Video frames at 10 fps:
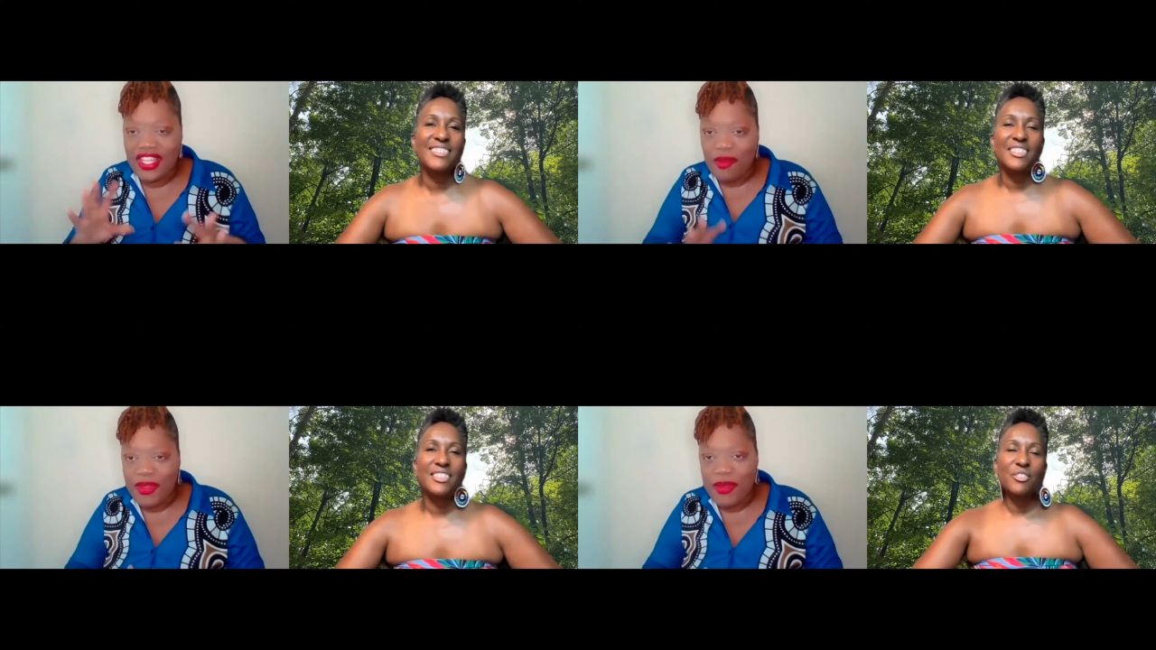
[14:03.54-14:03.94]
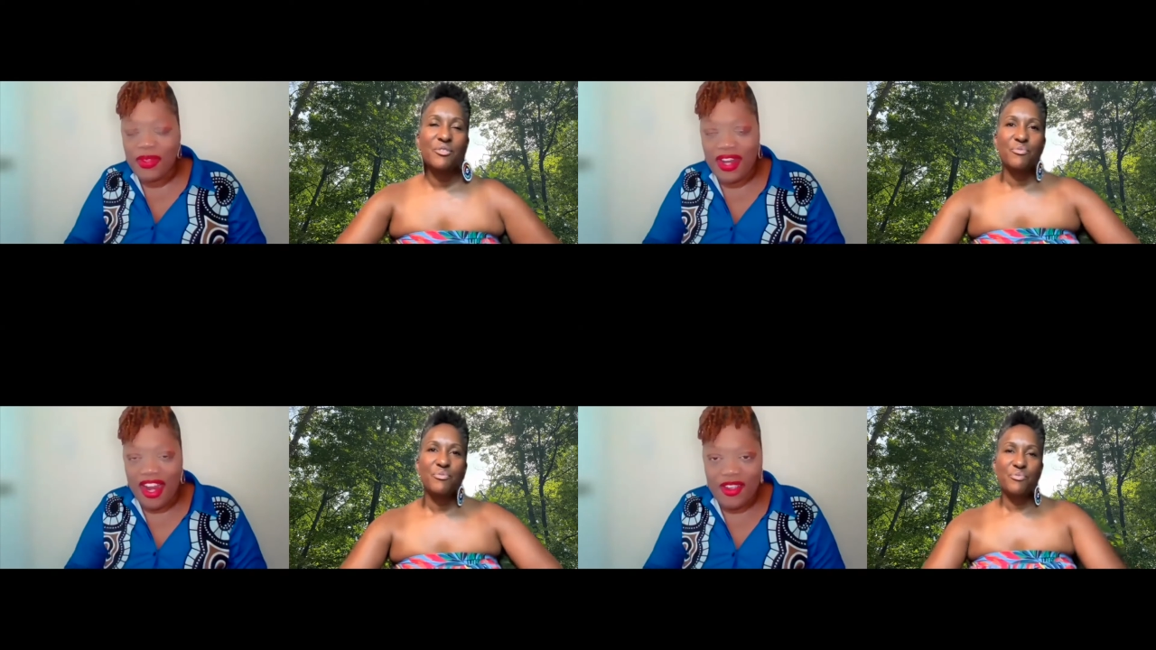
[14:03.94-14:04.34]
Speaker 1: there are people
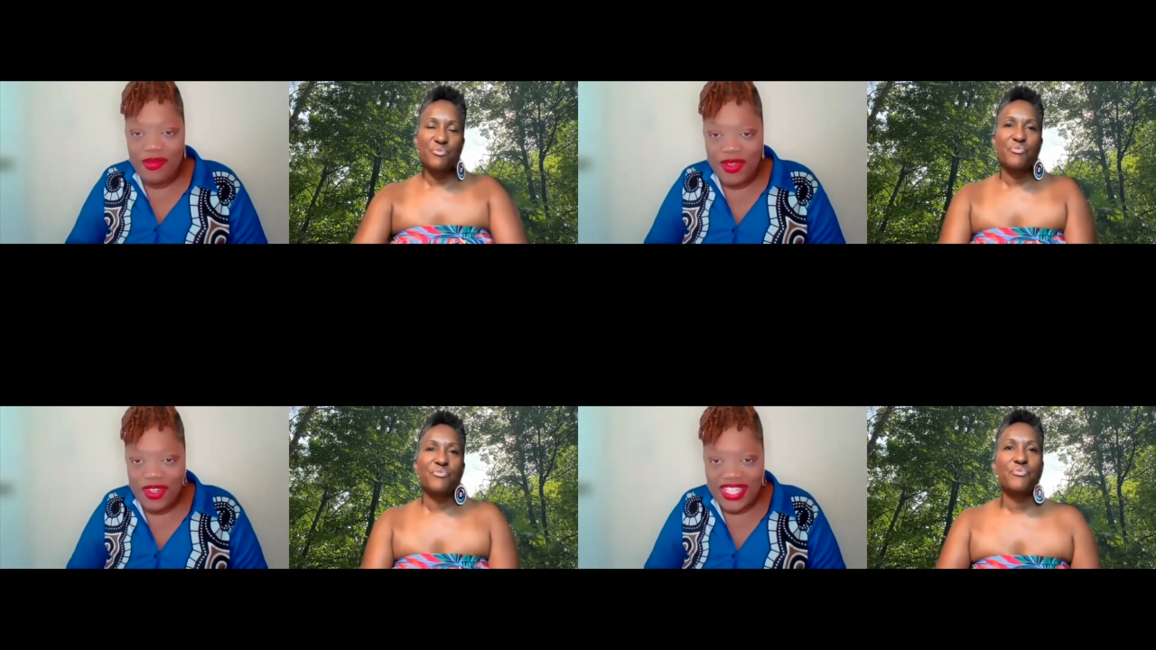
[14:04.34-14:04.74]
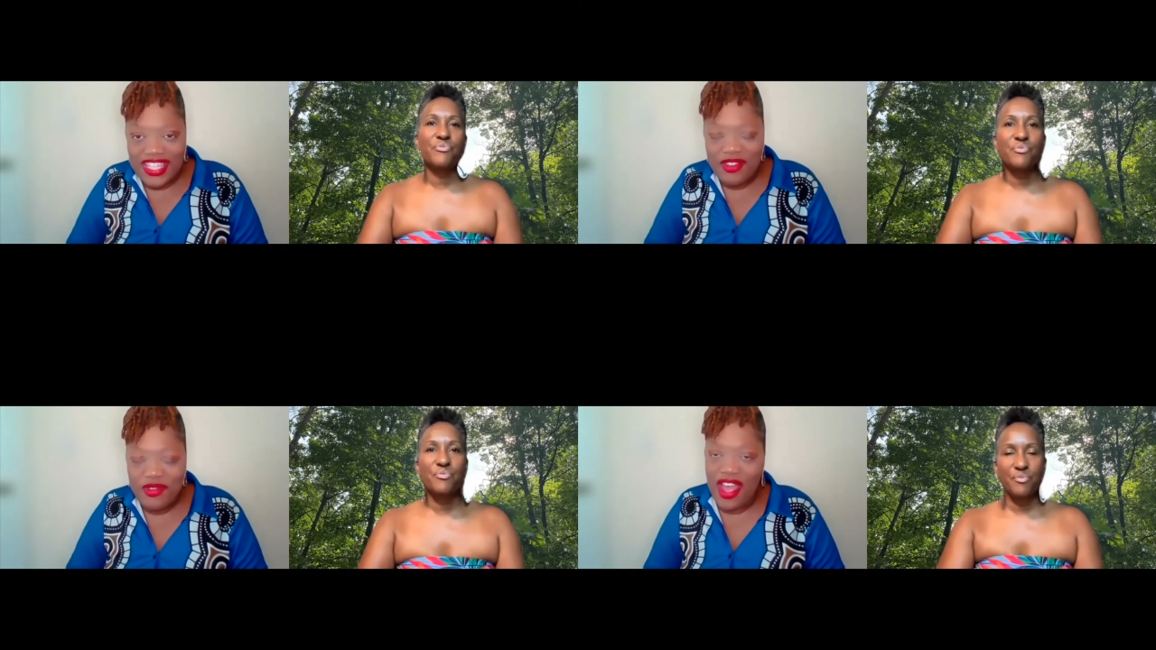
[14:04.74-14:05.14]
in our
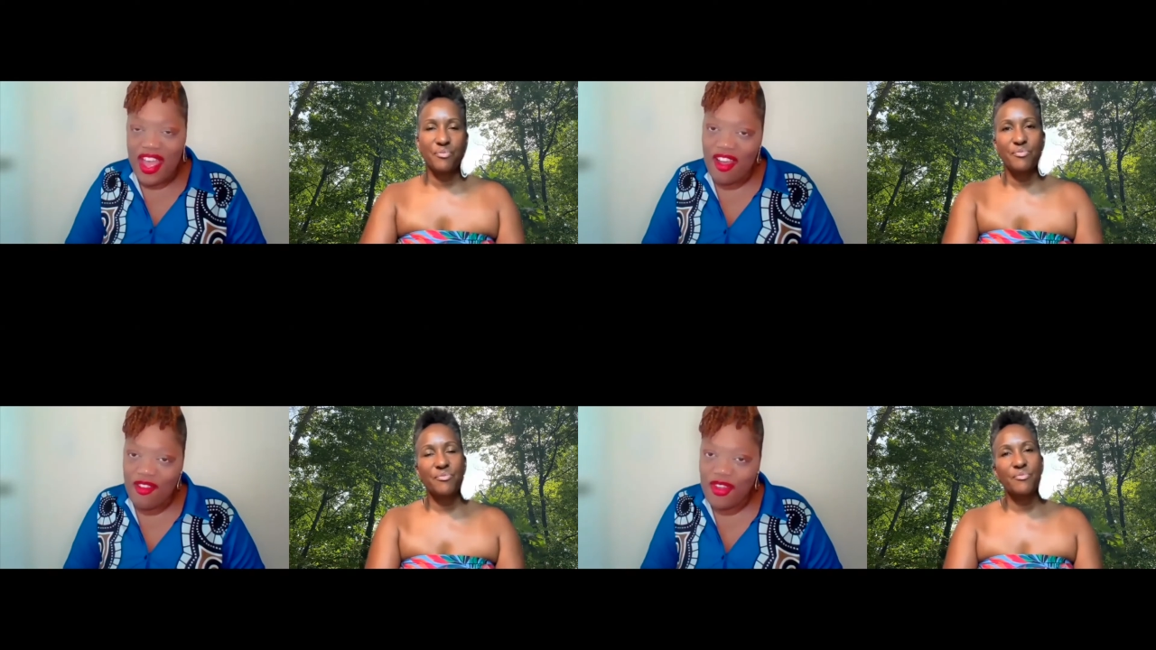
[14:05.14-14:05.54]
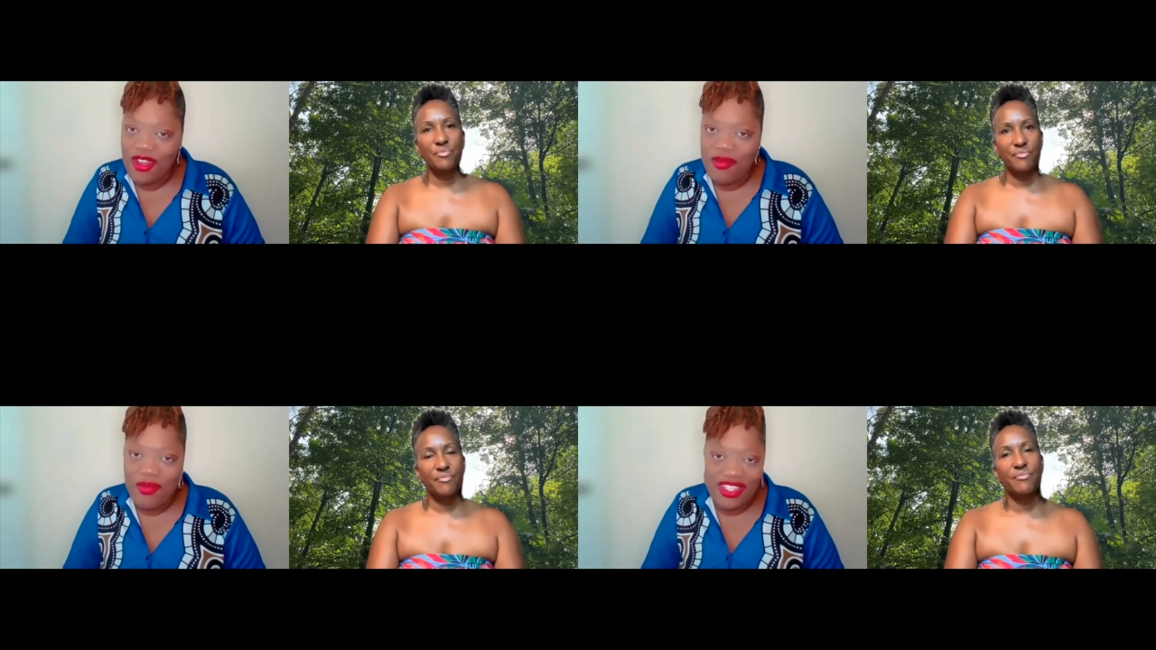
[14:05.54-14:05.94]
community who have
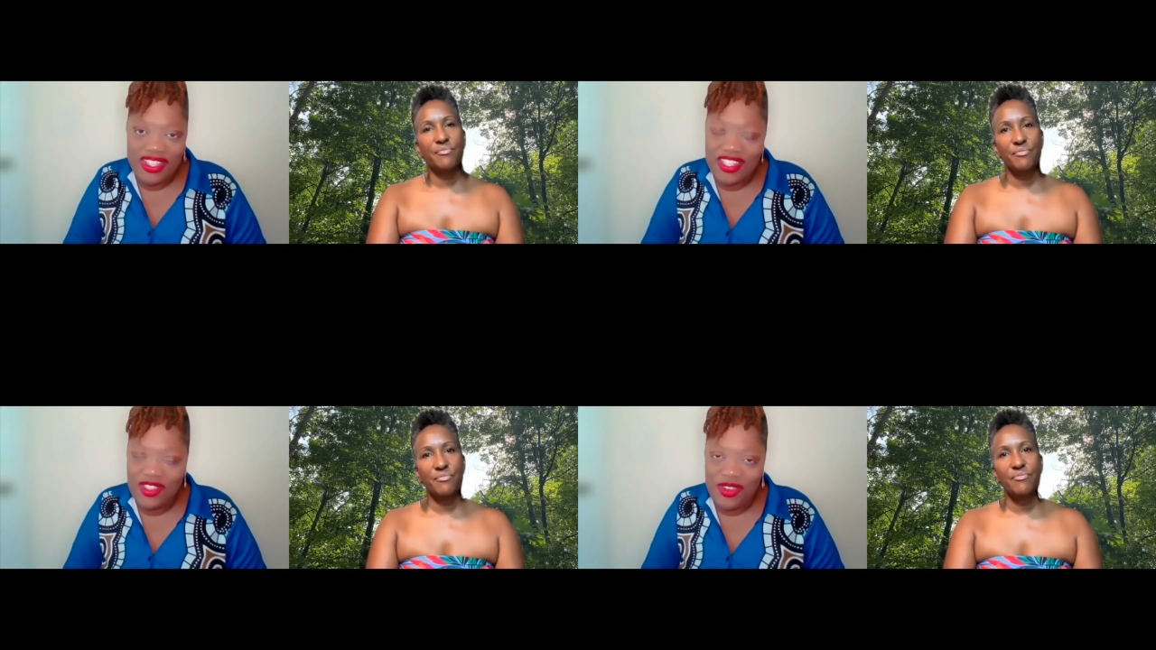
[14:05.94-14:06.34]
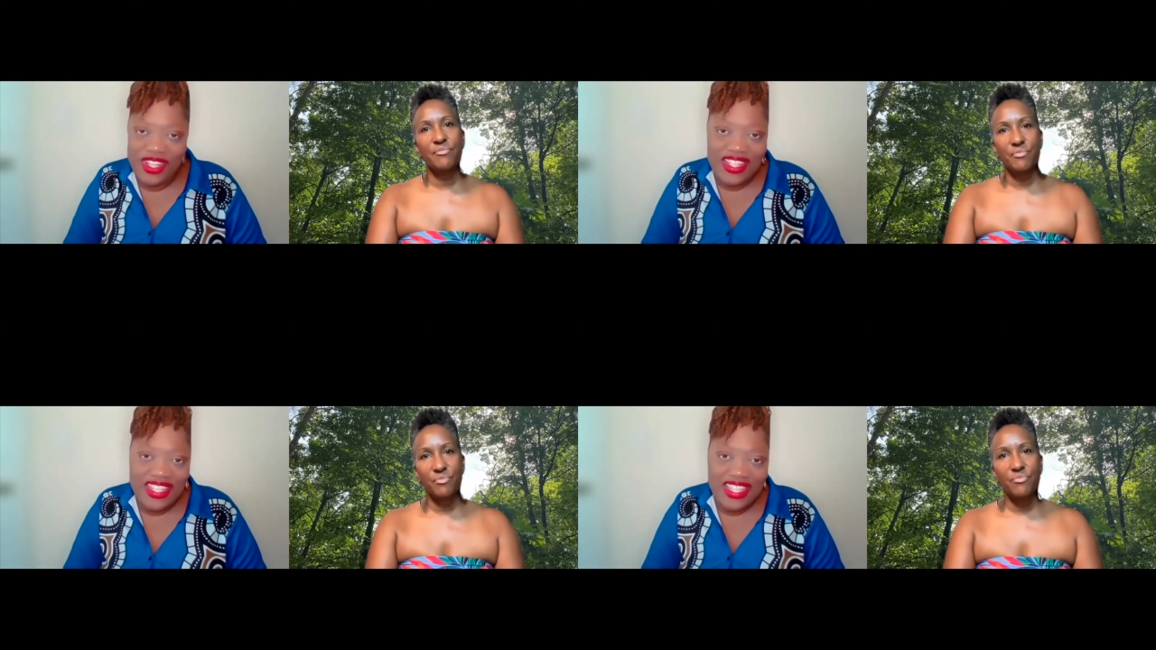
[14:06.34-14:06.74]
amazing
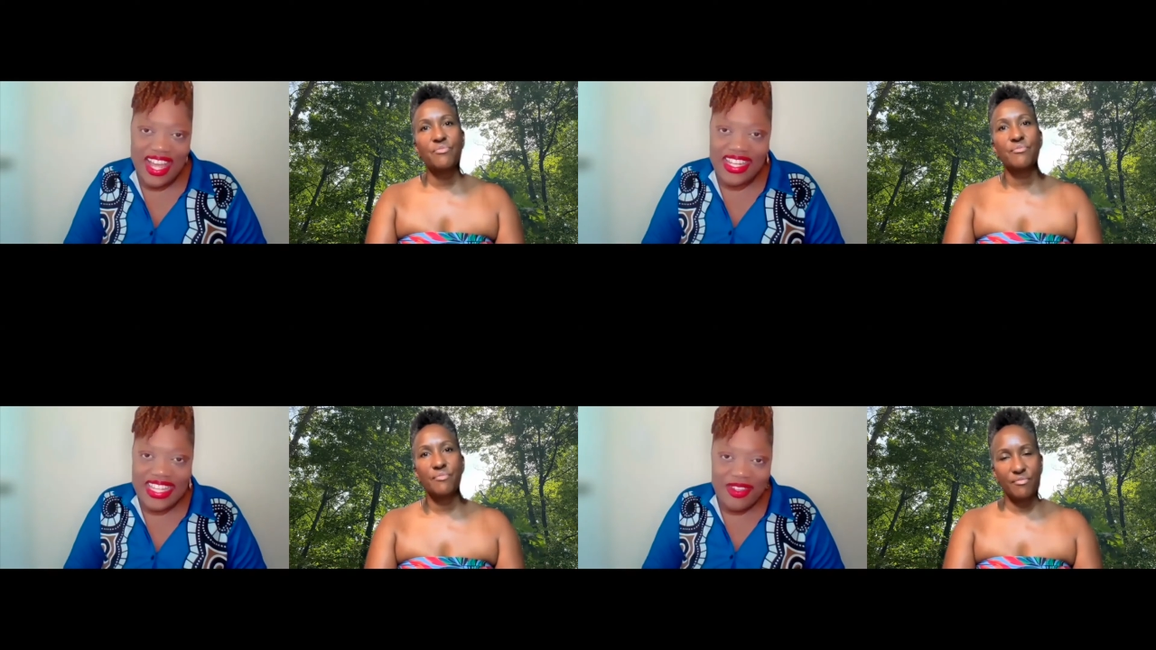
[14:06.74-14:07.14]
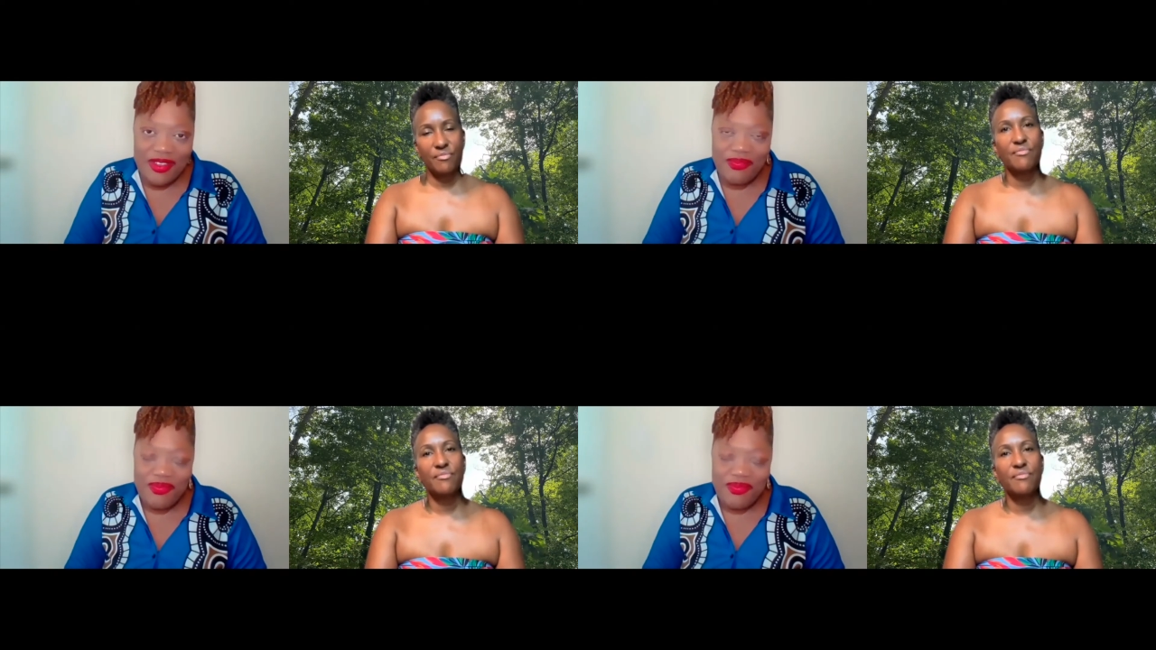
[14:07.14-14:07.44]
stories inside of them.